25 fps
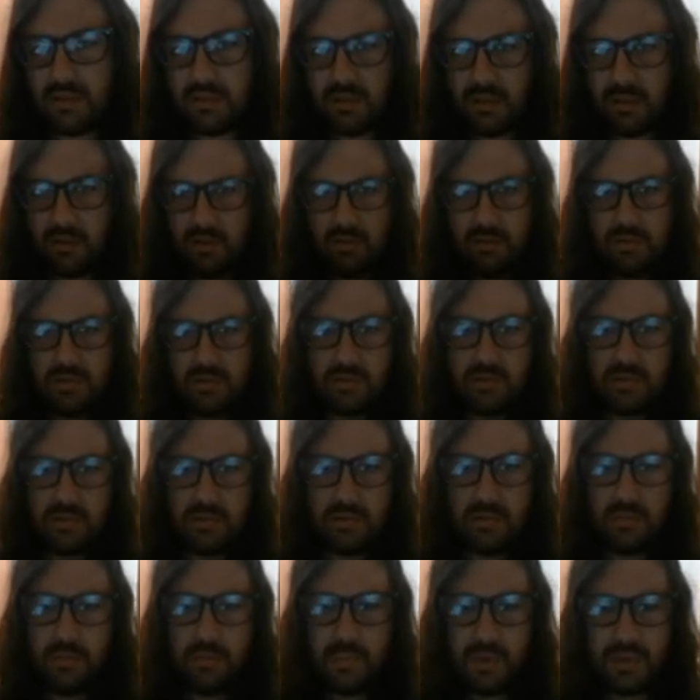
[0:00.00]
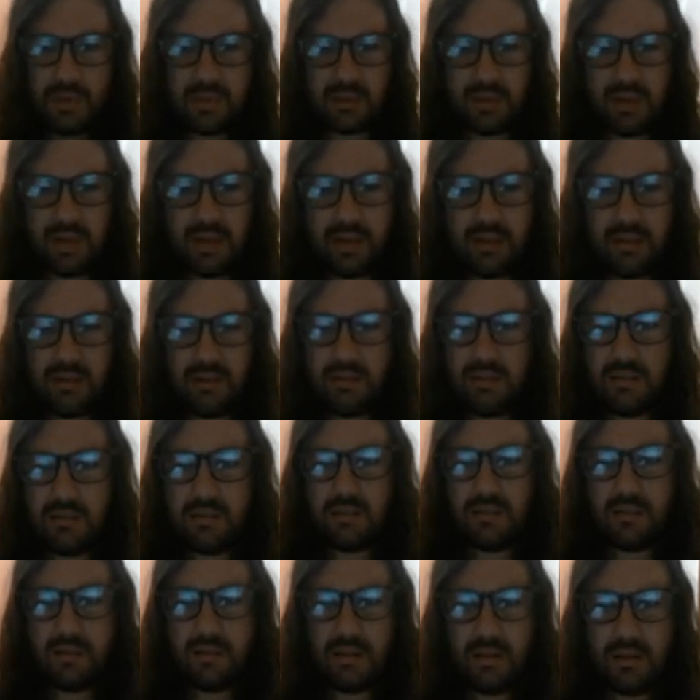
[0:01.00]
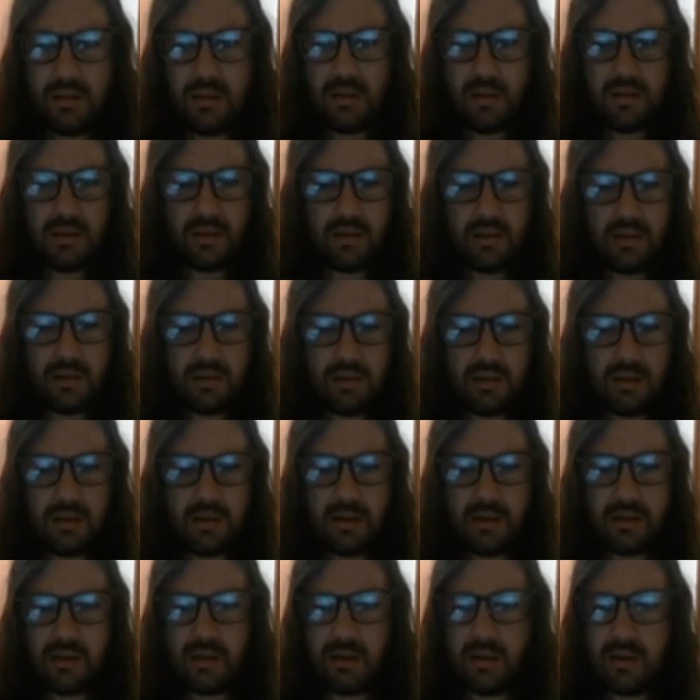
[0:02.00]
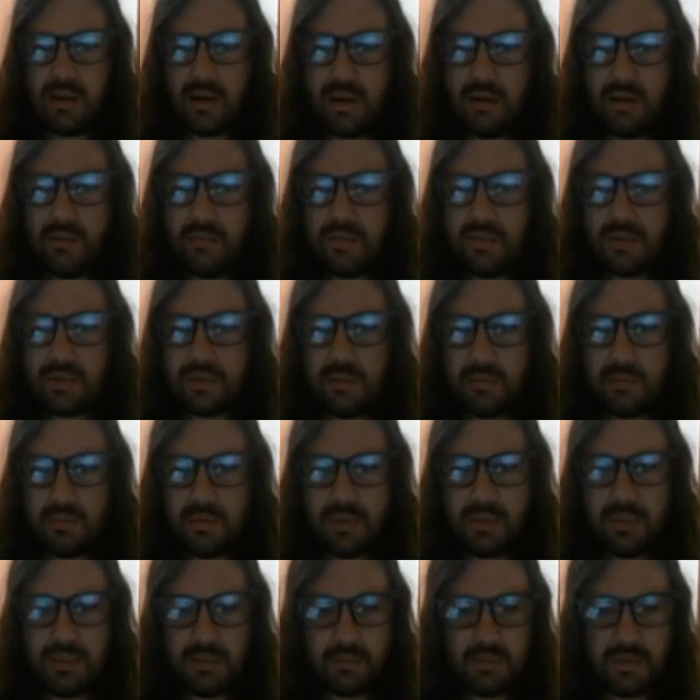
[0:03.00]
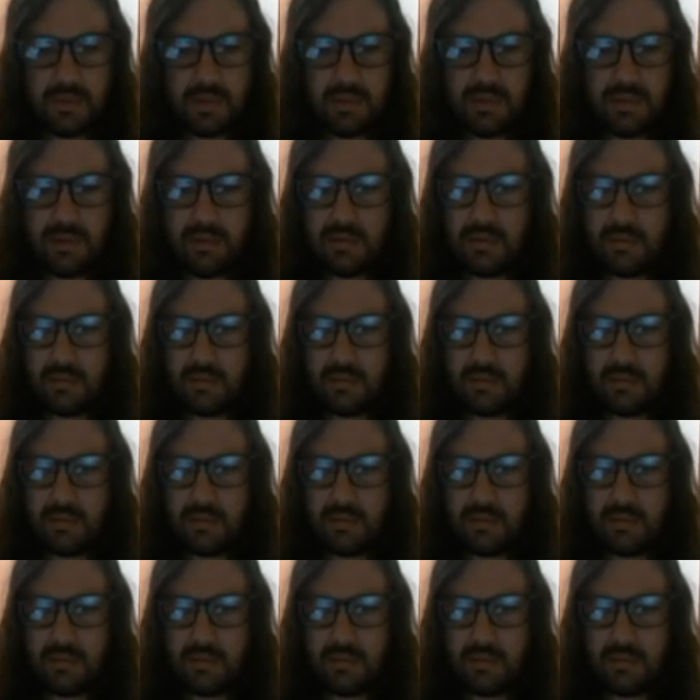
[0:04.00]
look too pixelated. Here I have, for example, this one.